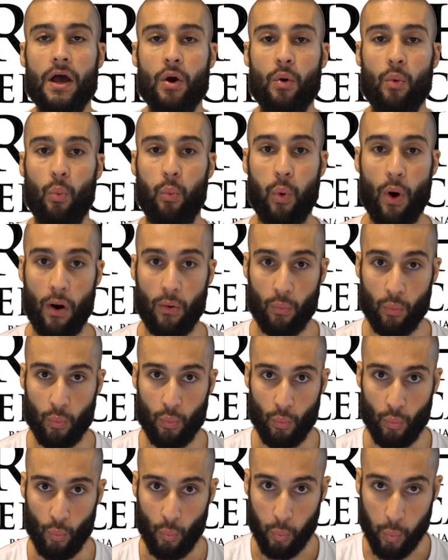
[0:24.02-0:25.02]
what
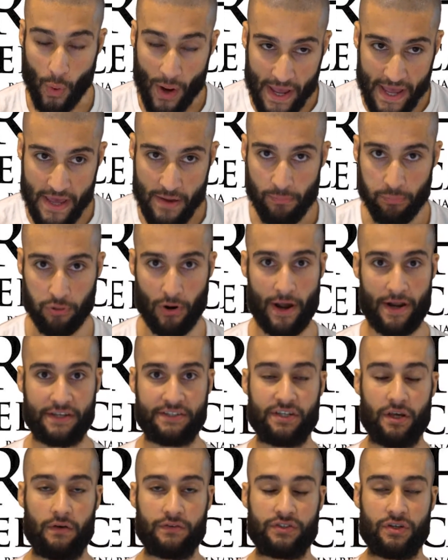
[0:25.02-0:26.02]
we pride
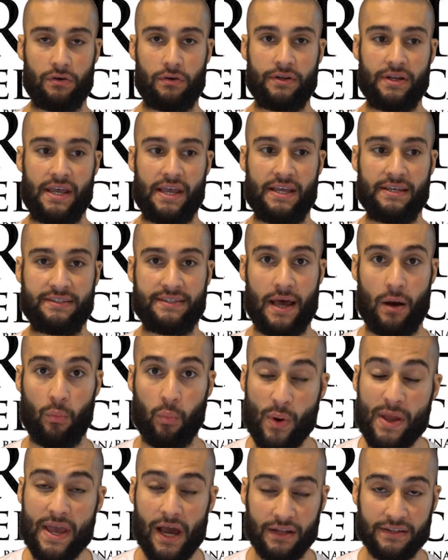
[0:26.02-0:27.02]
ourselves on is that
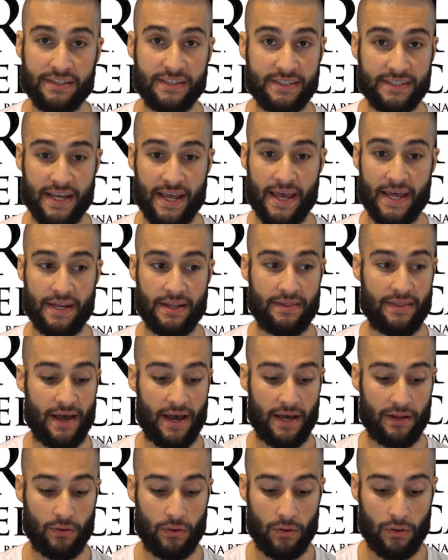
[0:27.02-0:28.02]
we understand
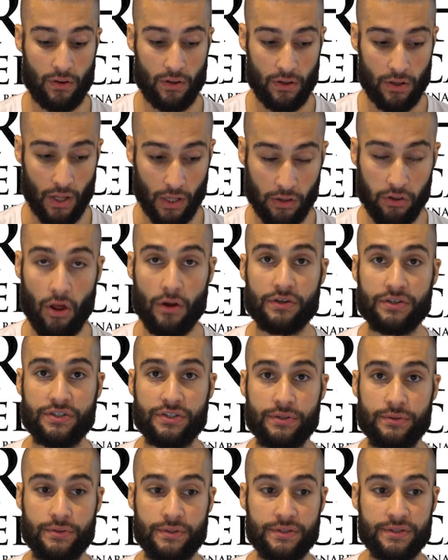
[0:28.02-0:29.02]
that a lot of
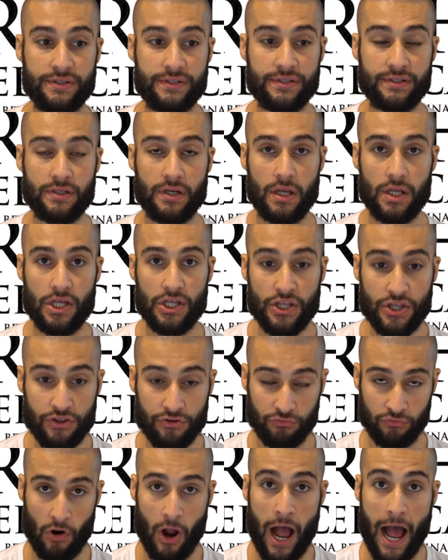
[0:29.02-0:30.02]
students
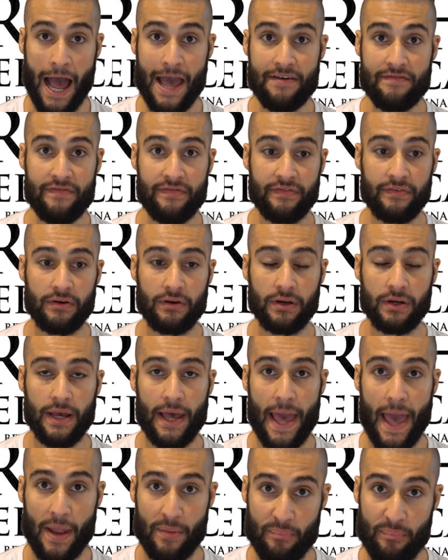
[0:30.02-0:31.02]
thrive
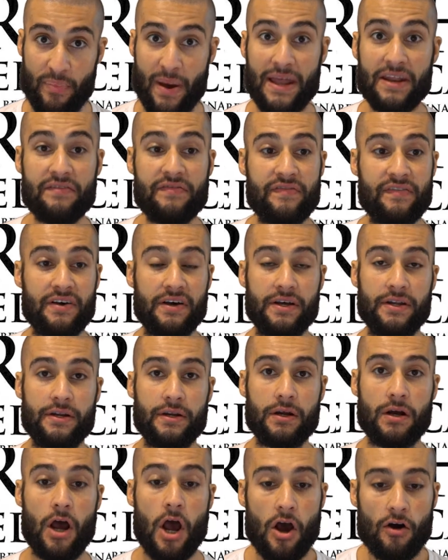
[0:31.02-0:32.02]
and
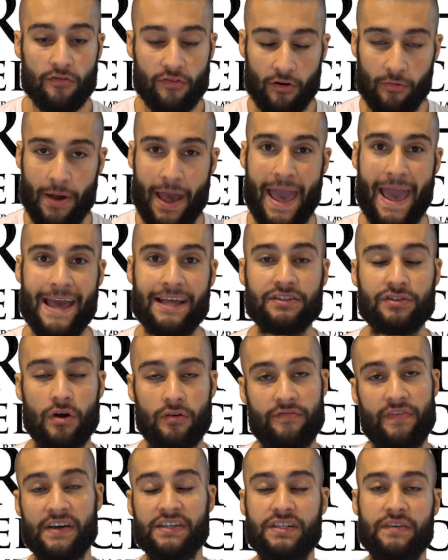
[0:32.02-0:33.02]
benefit from hands-on
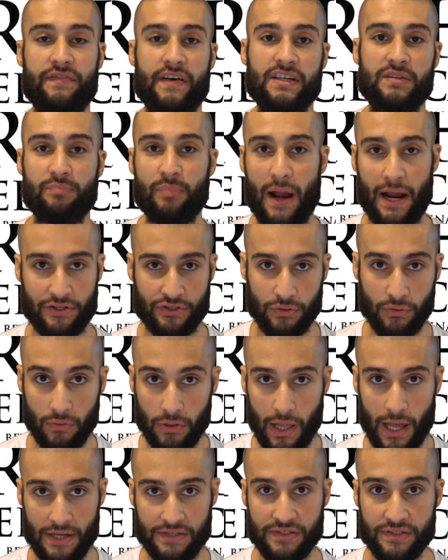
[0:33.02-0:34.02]
face-to-face practical
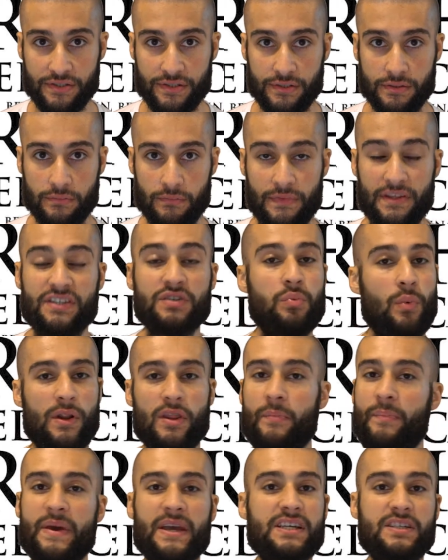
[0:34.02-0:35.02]
classes. This is one of
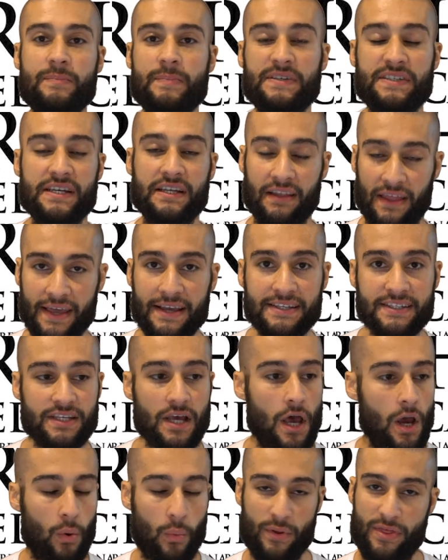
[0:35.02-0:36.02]
the biggest missing links
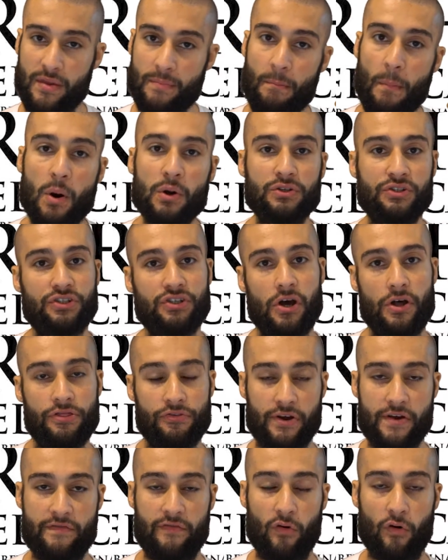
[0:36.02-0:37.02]
within most Cert
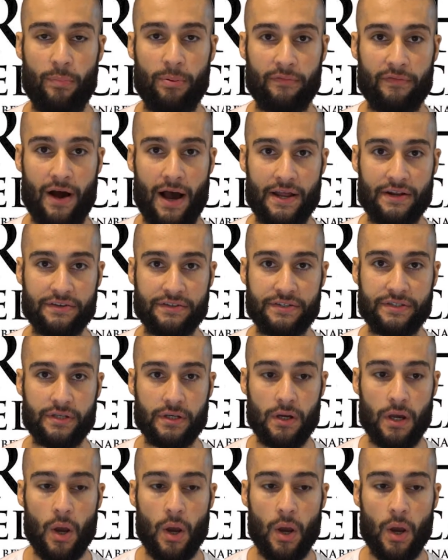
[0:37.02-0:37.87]
3-4 providers.